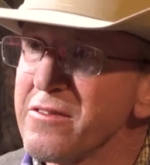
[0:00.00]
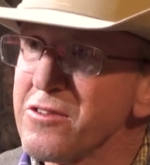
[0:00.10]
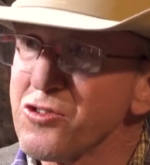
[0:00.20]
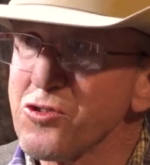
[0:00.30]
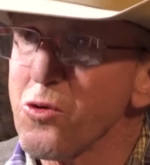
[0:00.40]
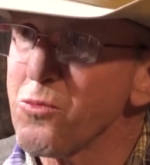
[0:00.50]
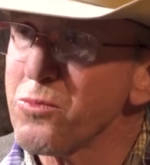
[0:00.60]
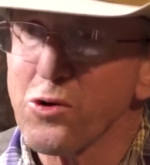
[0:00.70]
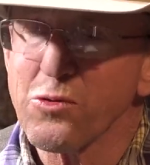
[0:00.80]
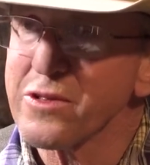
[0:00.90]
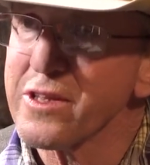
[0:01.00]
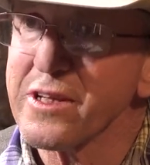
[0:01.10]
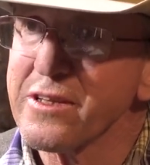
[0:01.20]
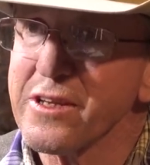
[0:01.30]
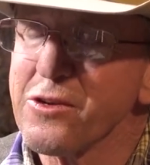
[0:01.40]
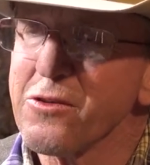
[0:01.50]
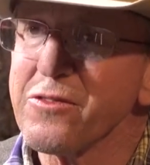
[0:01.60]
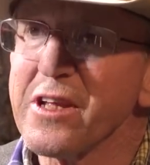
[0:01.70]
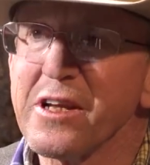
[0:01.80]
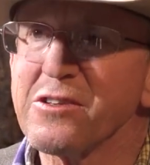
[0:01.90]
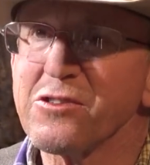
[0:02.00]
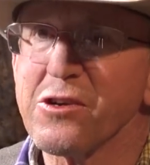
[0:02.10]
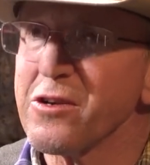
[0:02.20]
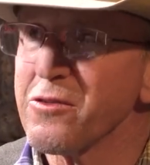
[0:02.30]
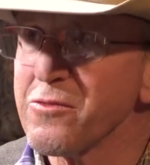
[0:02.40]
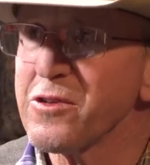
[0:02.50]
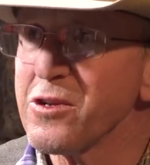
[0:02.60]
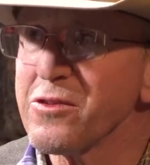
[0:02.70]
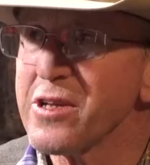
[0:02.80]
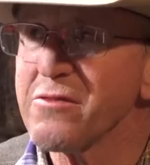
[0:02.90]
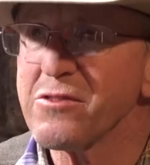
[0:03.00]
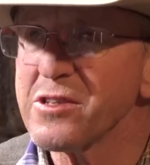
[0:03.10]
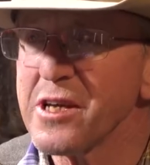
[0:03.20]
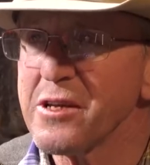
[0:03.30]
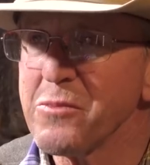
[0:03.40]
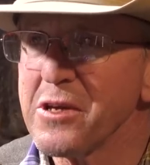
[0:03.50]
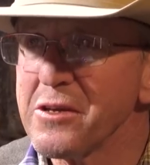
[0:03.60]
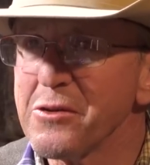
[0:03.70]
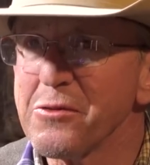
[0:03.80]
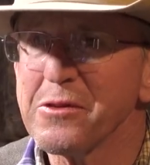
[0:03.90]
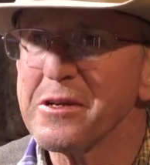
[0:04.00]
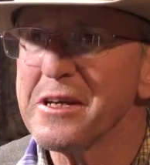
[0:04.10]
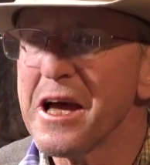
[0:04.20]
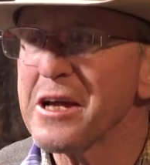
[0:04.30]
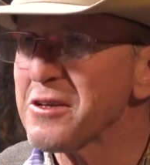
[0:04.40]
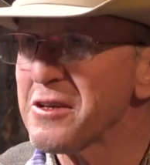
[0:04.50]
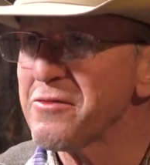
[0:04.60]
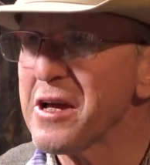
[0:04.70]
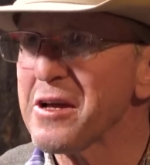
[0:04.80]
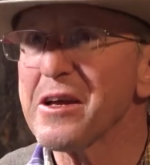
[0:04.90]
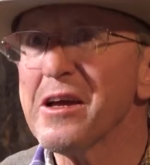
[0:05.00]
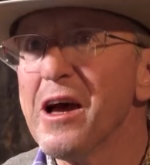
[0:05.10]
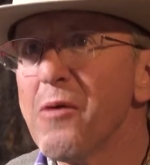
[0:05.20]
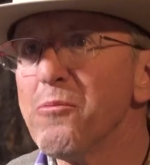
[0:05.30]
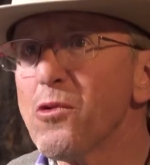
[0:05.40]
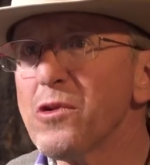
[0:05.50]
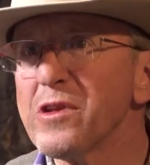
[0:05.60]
so broke that, that it's going to, devastate me, if I, more